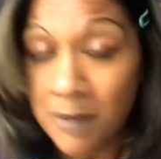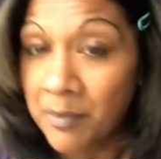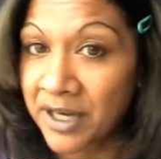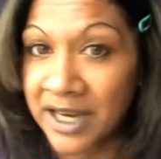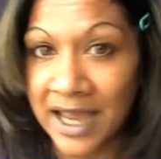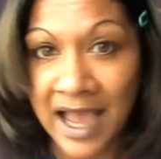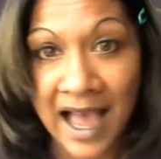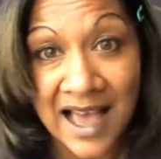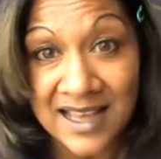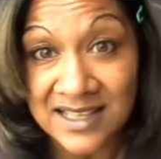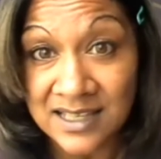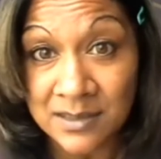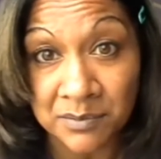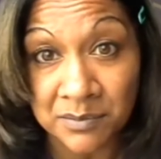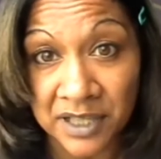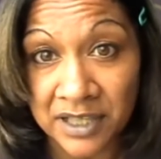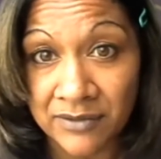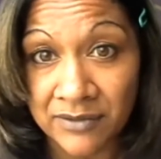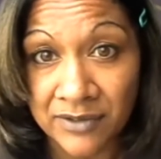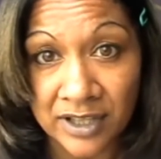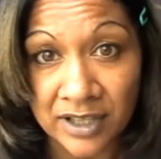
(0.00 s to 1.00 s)
but it hasn't
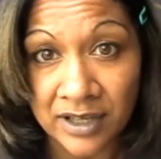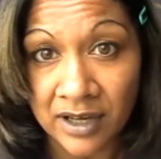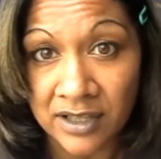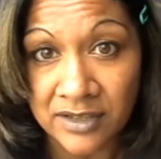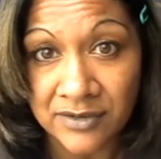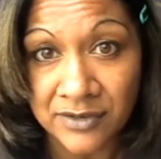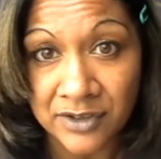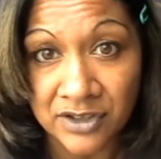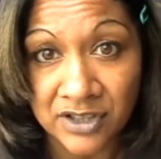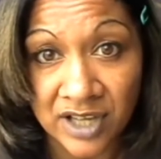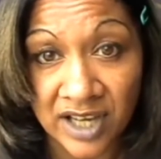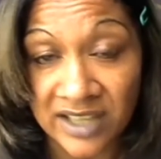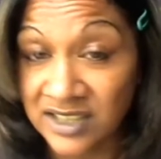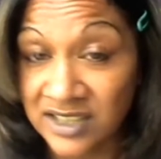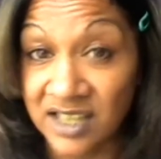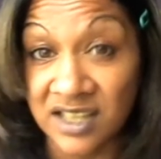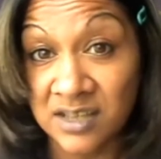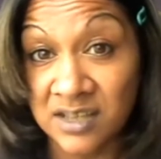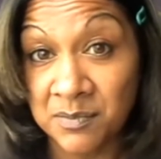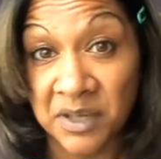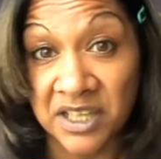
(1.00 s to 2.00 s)
been for the last few days
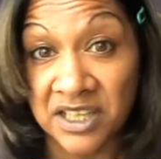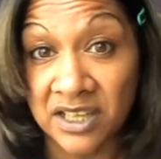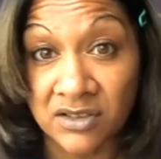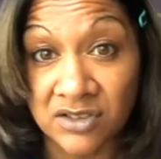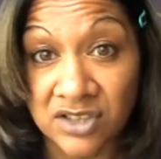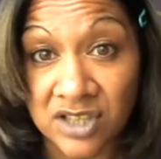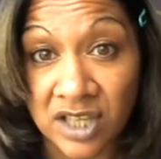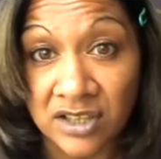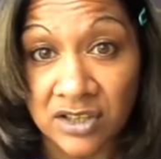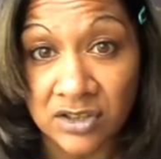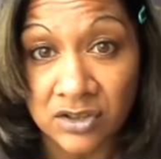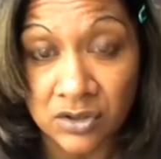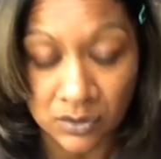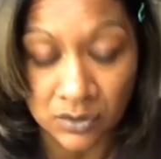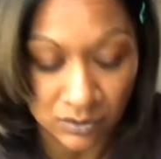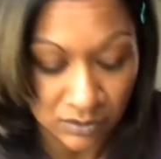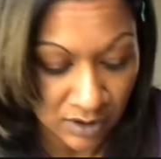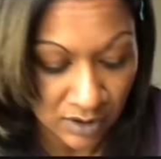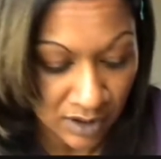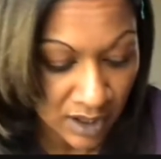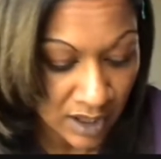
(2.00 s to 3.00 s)
and there's been no sun at
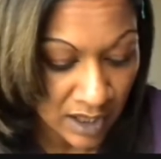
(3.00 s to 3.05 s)
all.